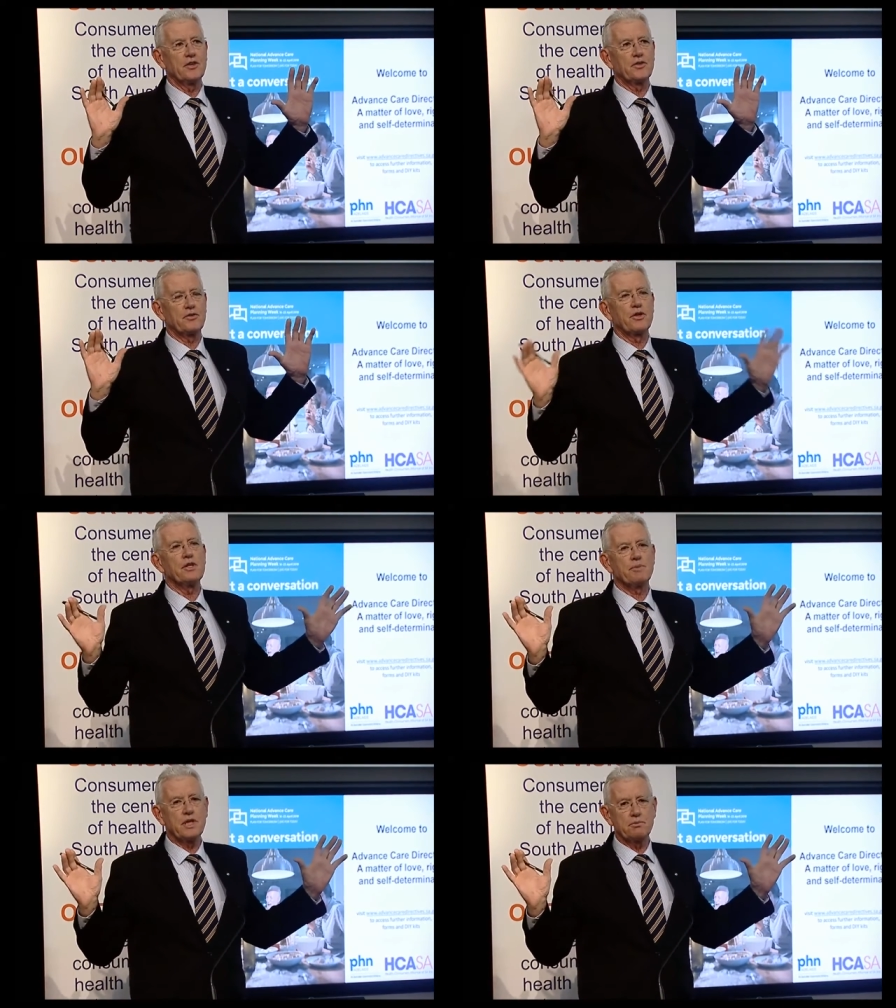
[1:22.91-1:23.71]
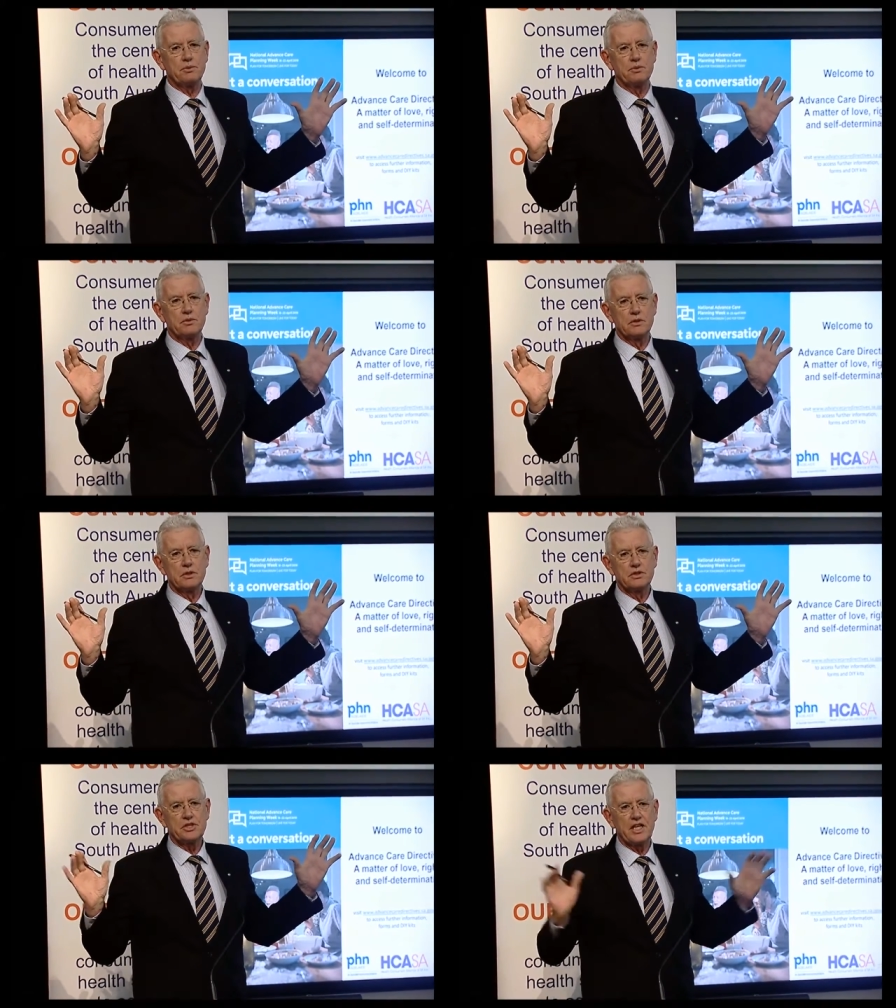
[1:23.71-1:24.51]
three people
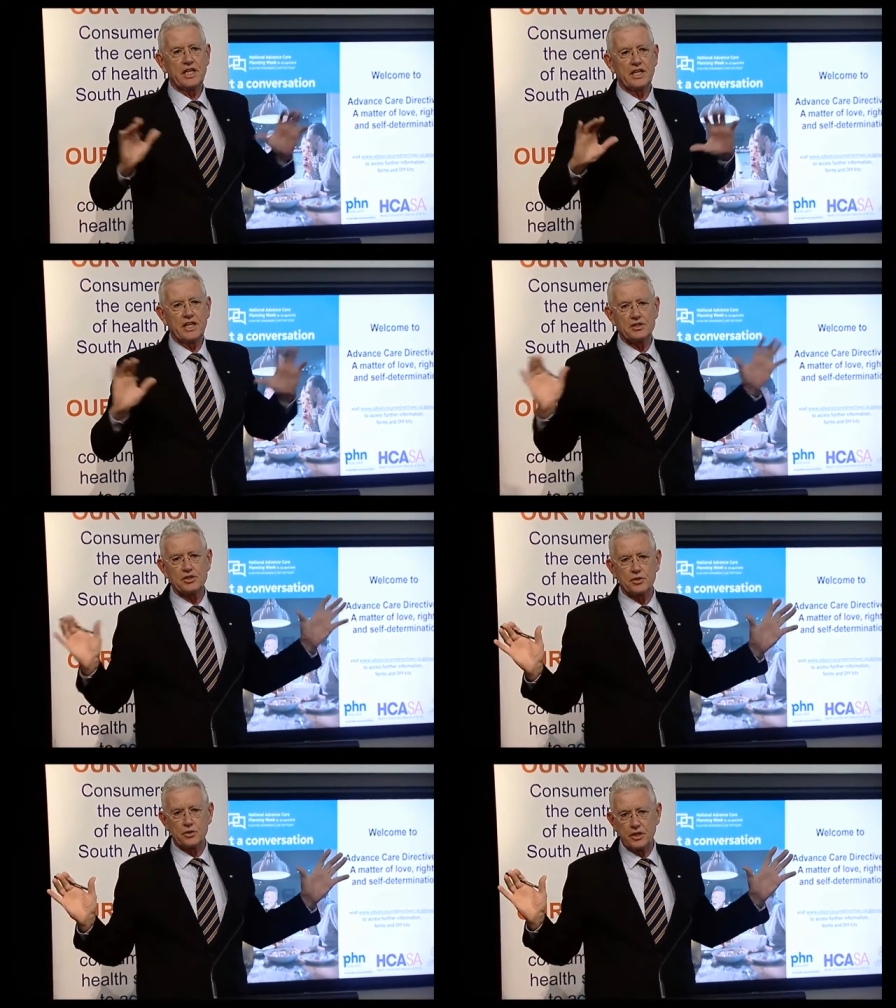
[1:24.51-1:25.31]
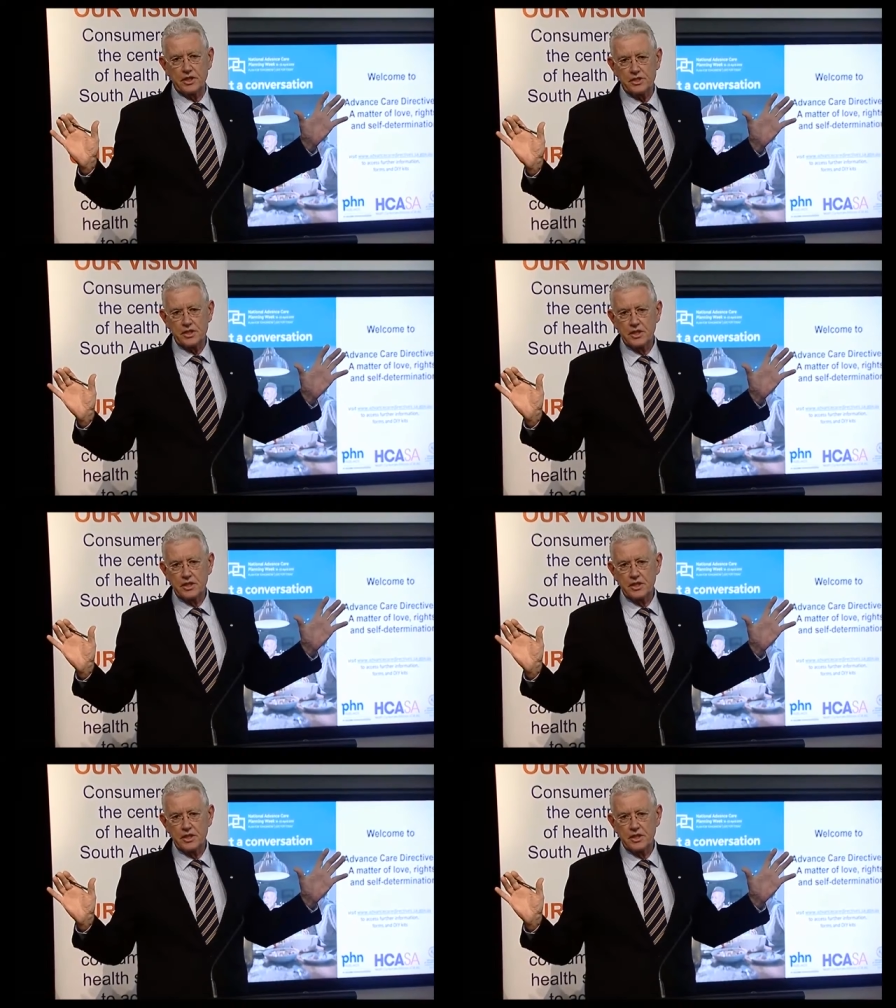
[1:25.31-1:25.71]
telling their stories